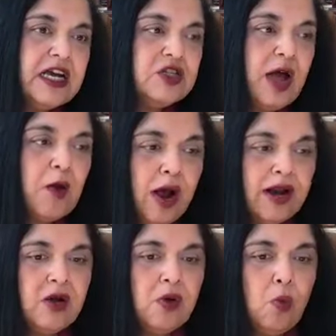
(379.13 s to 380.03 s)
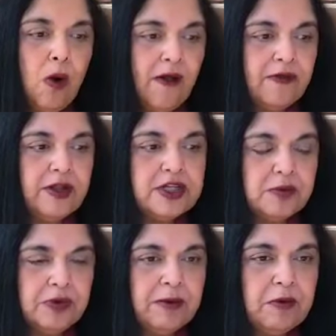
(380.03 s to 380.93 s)
So I wonder what the
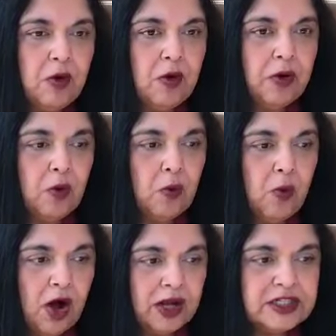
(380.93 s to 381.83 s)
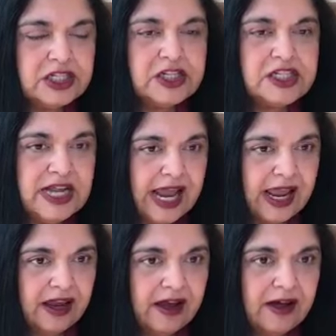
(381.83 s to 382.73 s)
Supreme Court wants to
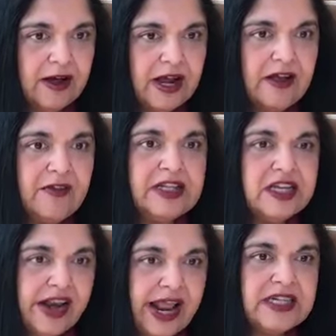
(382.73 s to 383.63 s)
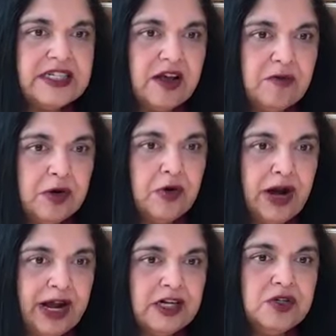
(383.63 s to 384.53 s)
say here, that states have no
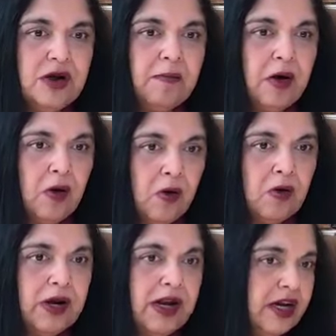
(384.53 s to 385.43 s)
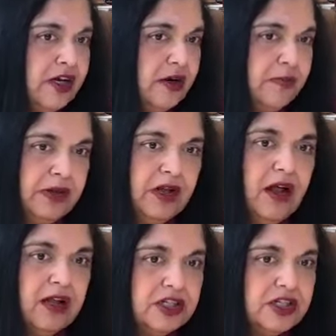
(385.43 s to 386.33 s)
right to uphold and interpret the
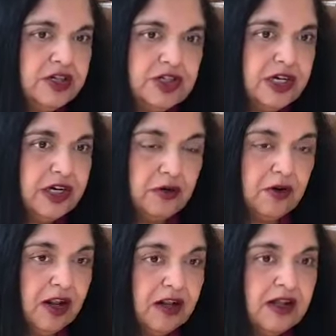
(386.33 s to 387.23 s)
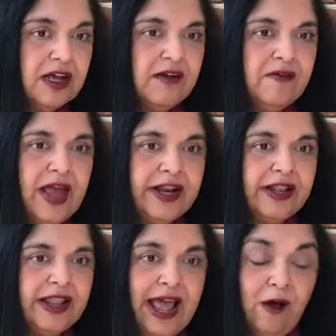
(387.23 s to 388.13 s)
Constitution at all, that
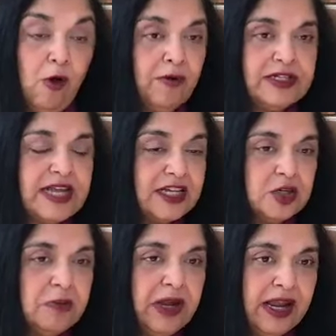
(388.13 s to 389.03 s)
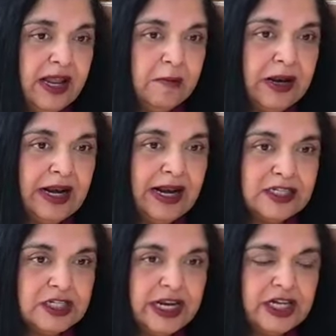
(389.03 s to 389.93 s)
there always has to be enabling
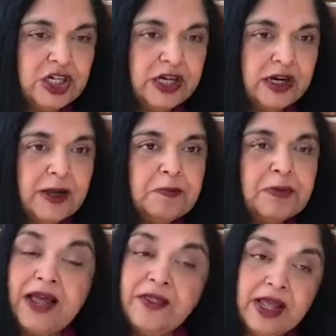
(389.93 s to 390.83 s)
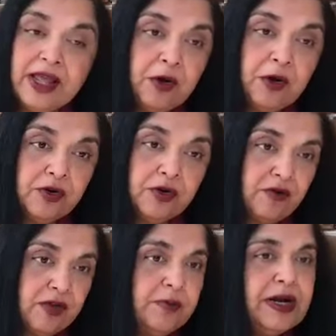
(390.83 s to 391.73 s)
legislation. I think I'm going to
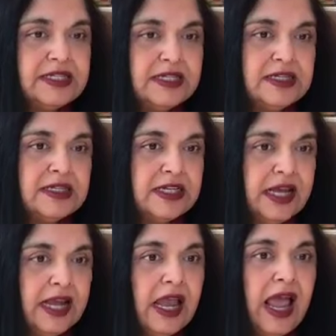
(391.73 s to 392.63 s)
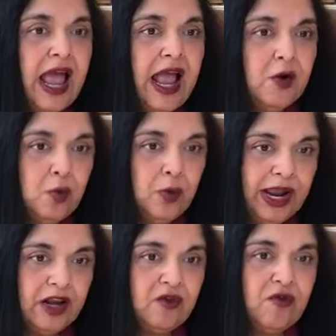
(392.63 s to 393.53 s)
run for the presidency and
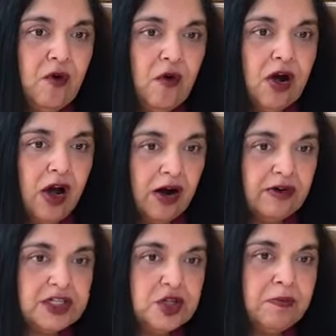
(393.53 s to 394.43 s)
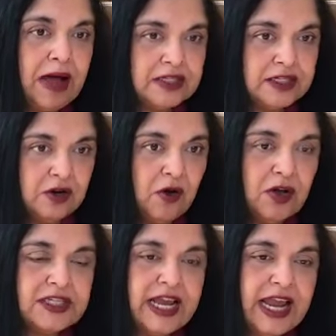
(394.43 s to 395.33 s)
wait for Congress to pass a
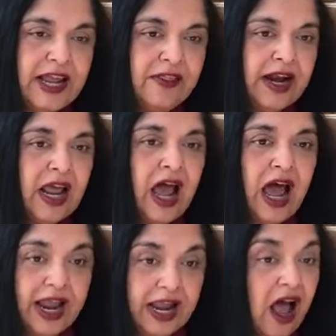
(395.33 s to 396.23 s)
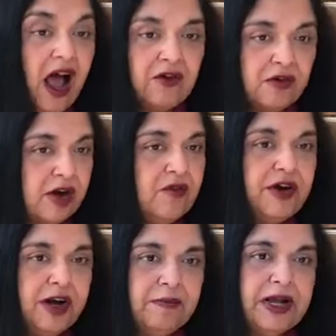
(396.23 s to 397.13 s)
law saying that I can't run
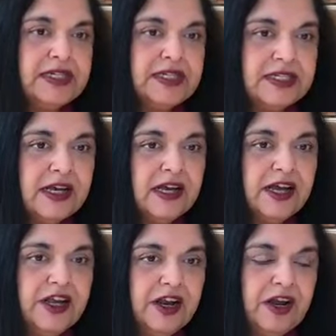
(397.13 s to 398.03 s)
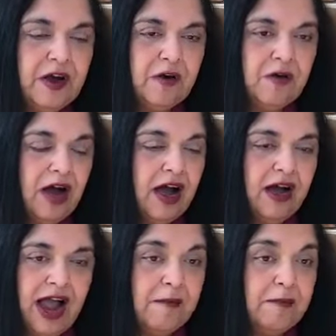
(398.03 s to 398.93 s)
for it because, you know,
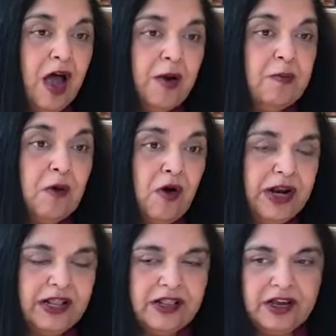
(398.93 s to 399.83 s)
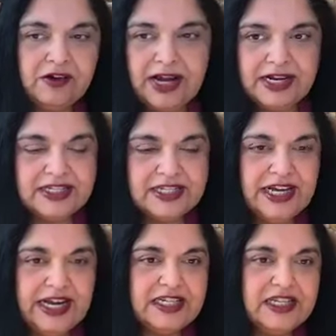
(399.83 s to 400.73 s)
I'm not born in the United
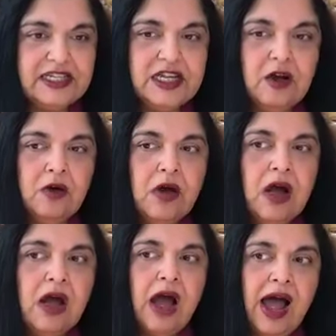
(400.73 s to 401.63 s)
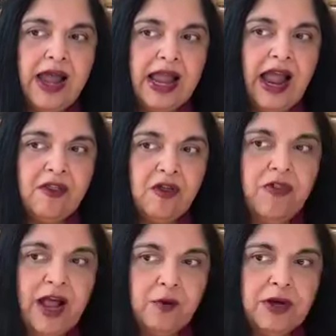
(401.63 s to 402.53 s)
States. So I
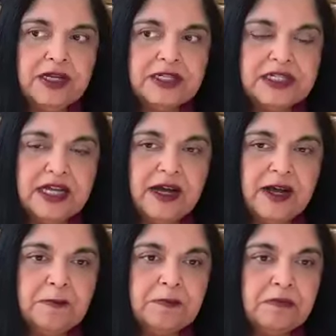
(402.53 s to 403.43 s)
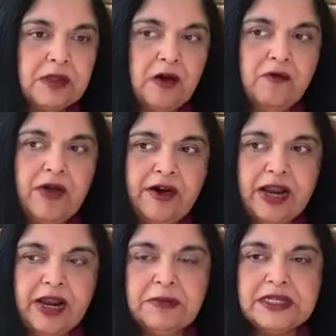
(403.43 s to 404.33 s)
thought that was a
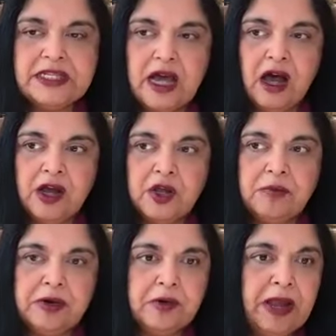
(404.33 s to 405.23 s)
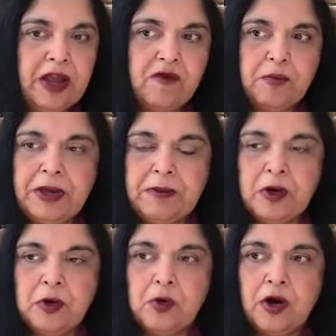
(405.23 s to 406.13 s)
very bizarre argument to make for
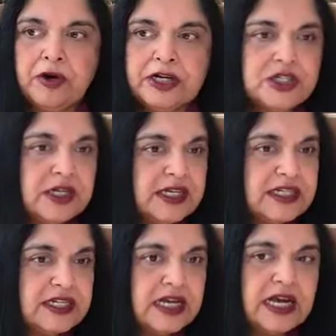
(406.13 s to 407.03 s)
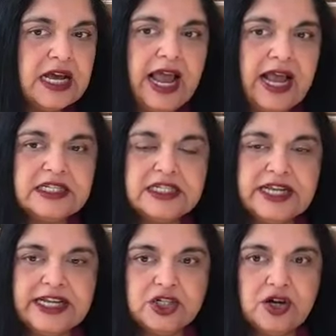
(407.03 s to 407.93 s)
people who are originalists and
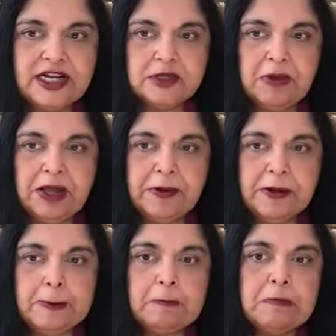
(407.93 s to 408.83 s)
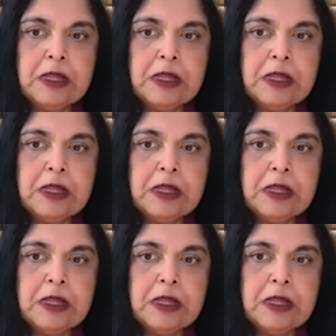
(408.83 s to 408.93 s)
states' rights people.